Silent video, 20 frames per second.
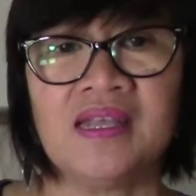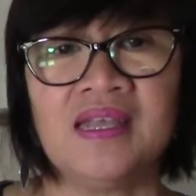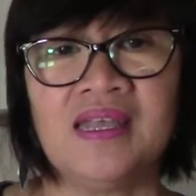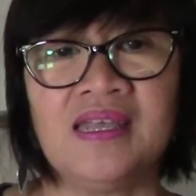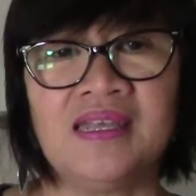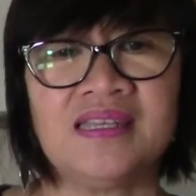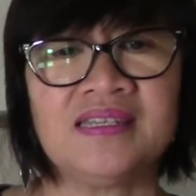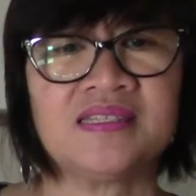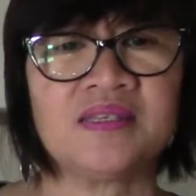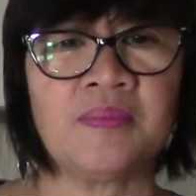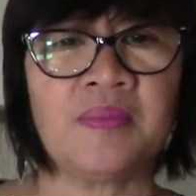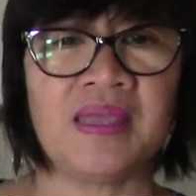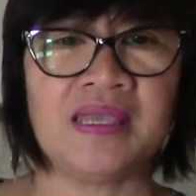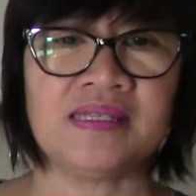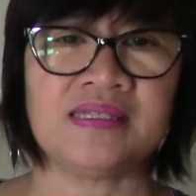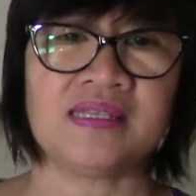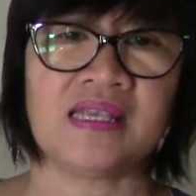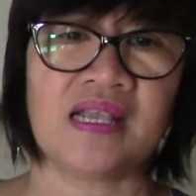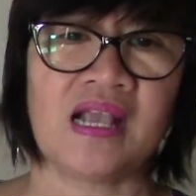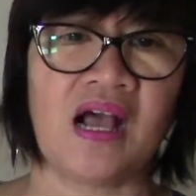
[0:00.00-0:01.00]
It is
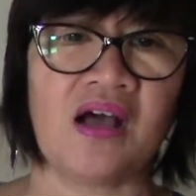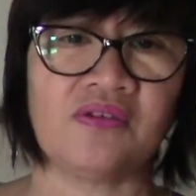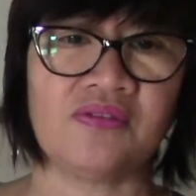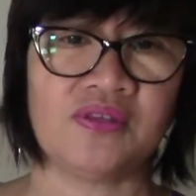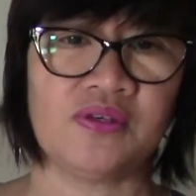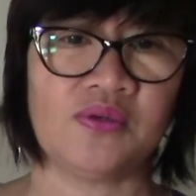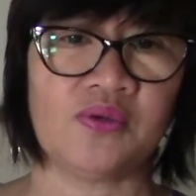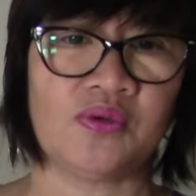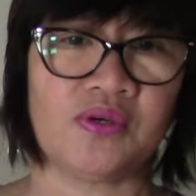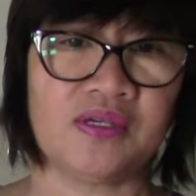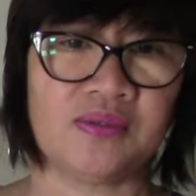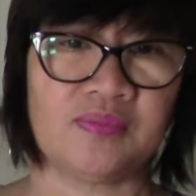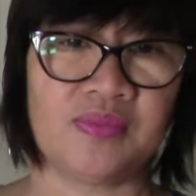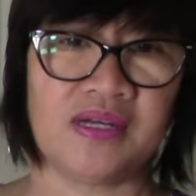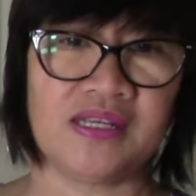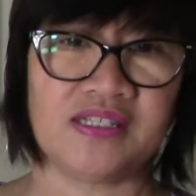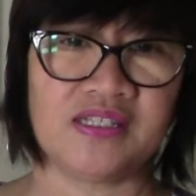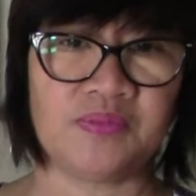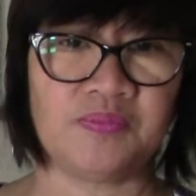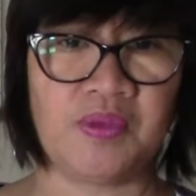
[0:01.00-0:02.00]
amazing how the Lord
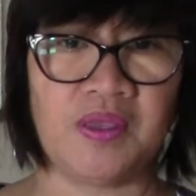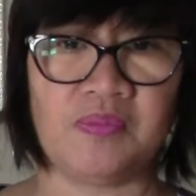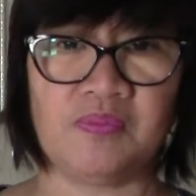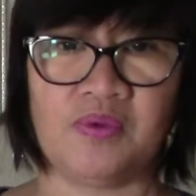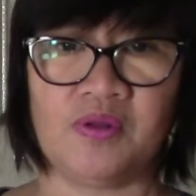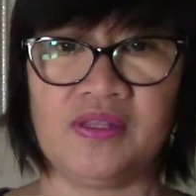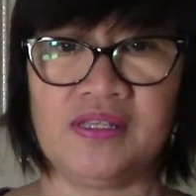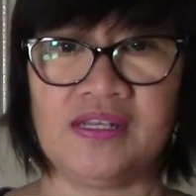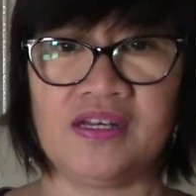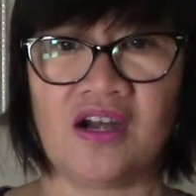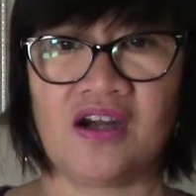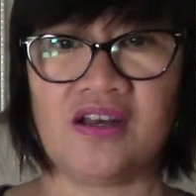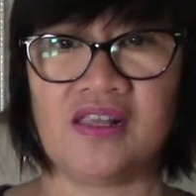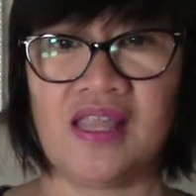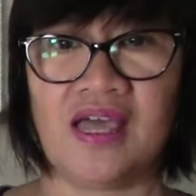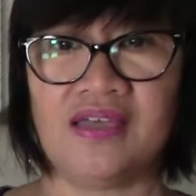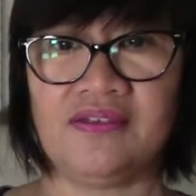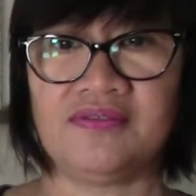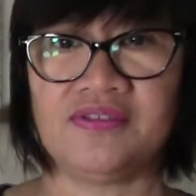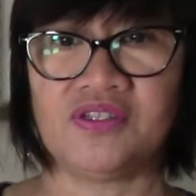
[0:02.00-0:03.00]
brings people in our
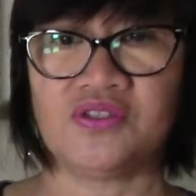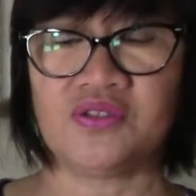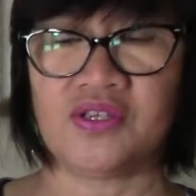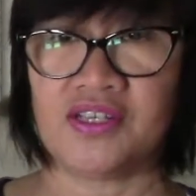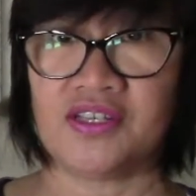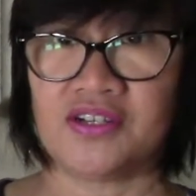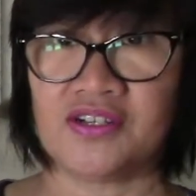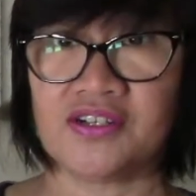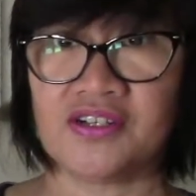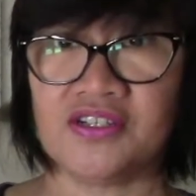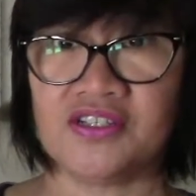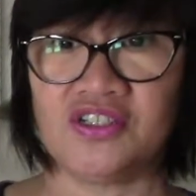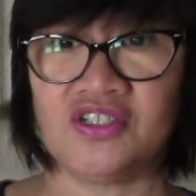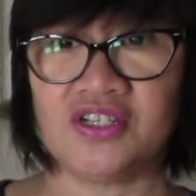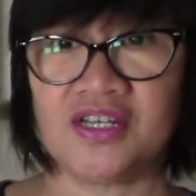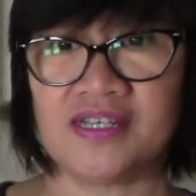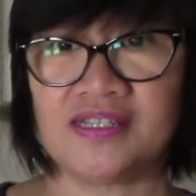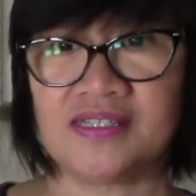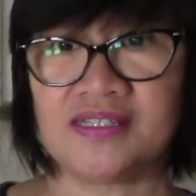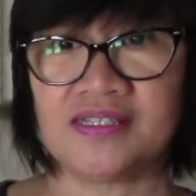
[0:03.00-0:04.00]
lives to
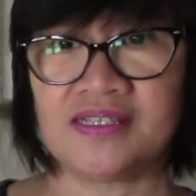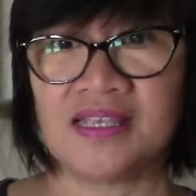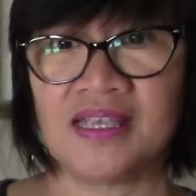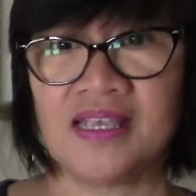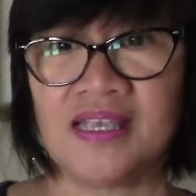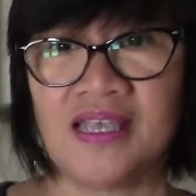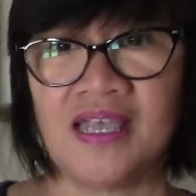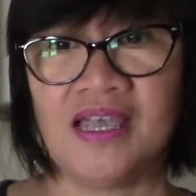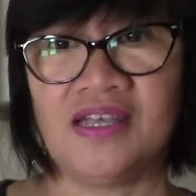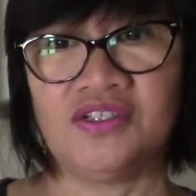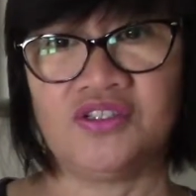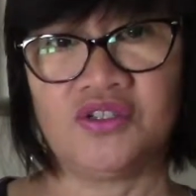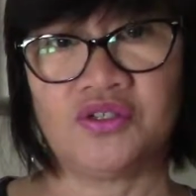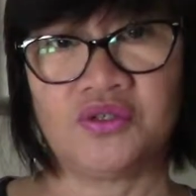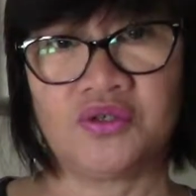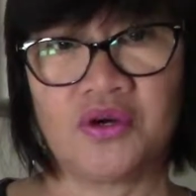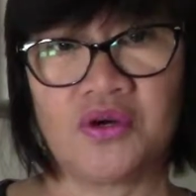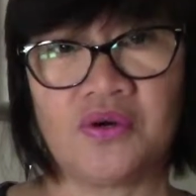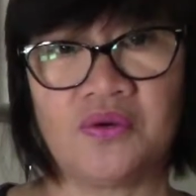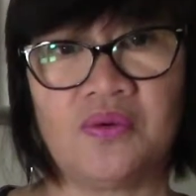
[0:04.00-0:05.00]
encourage us and to
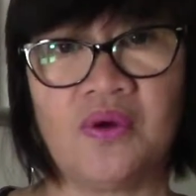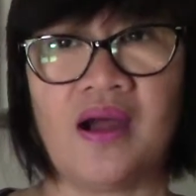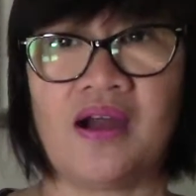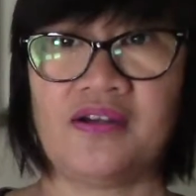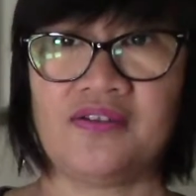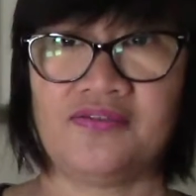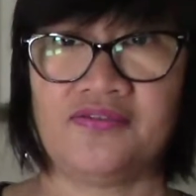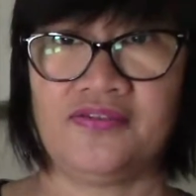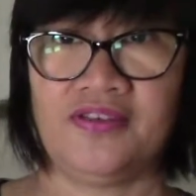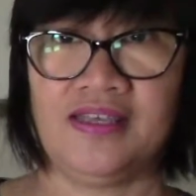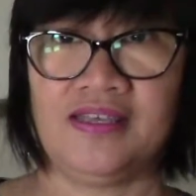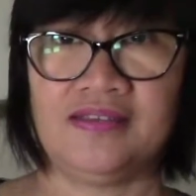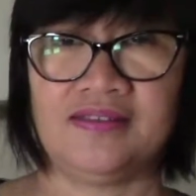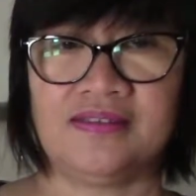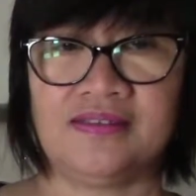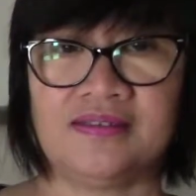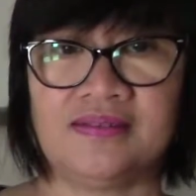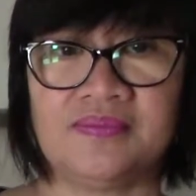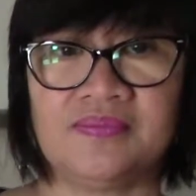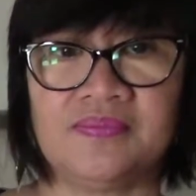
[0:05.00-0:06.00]
grow our
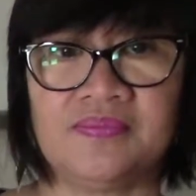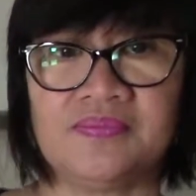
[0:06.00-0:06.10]
faith.